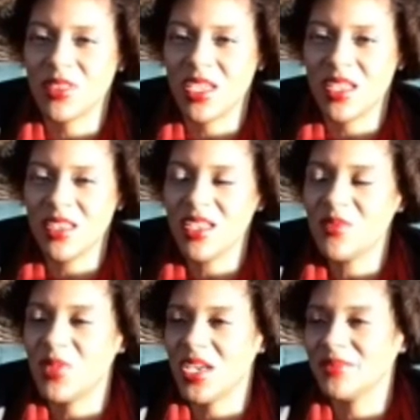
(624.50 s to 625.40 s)
then,
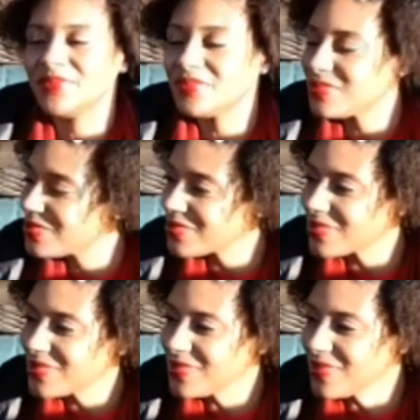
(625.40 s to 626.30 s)
but
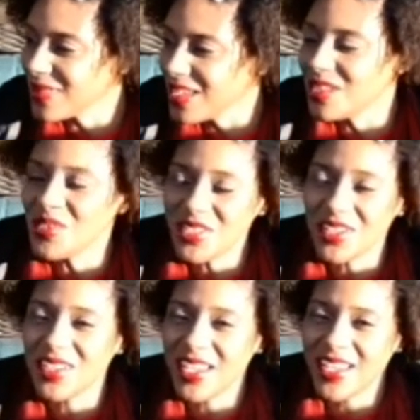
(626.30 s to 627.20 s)
let me tell
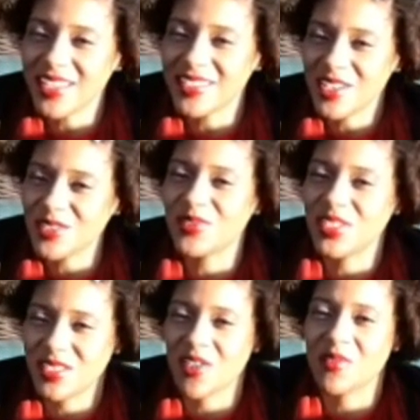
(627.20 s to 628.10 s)
you guys, that was a
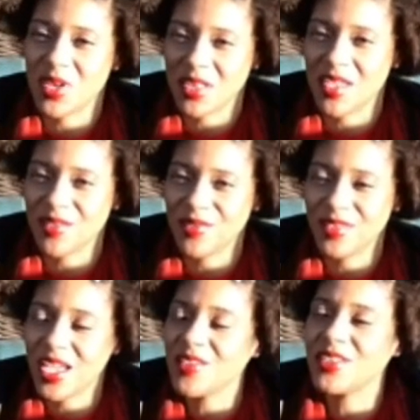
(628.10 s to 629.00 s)
fun time in my life.
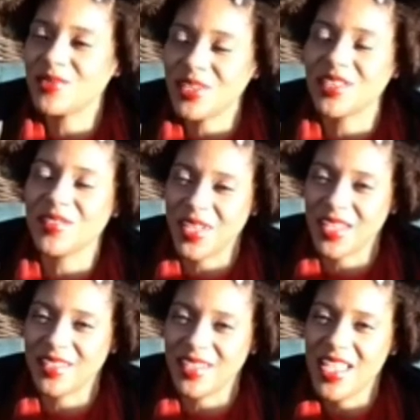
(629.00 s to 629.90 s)
That was really
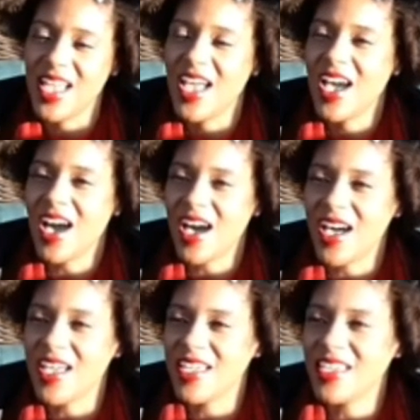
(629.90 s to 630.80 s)
fun.
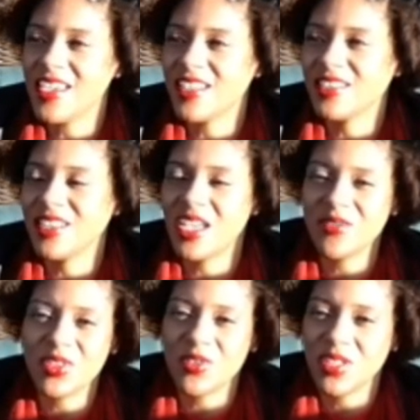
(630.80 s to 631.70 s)
I
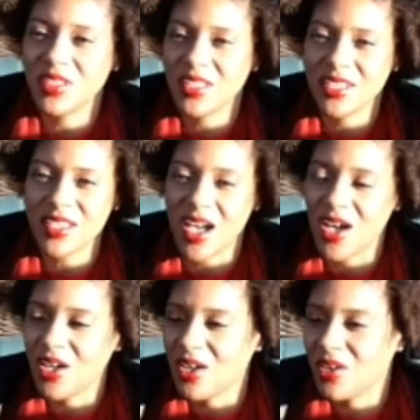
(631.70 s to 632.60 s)
loved going to Lake
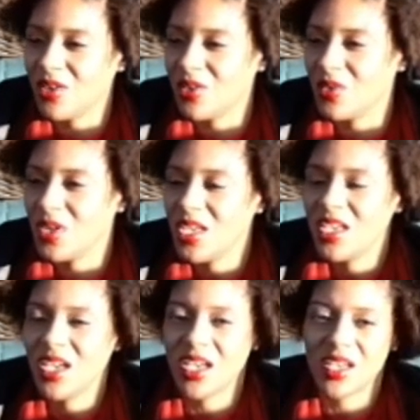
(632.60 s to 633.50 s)
Tahoe.
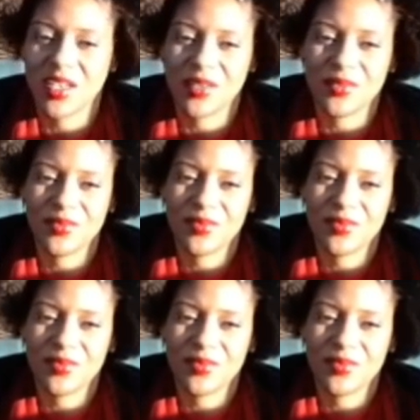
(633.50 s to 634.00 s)
Um,